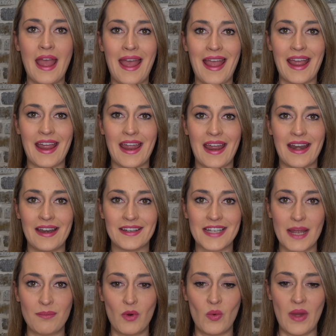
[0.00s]
and
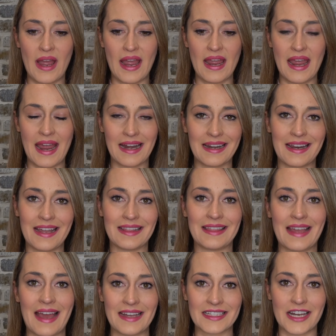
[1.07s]
type away and get
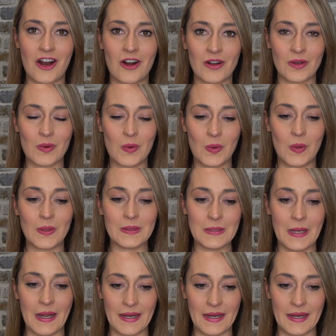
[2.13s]
that article done.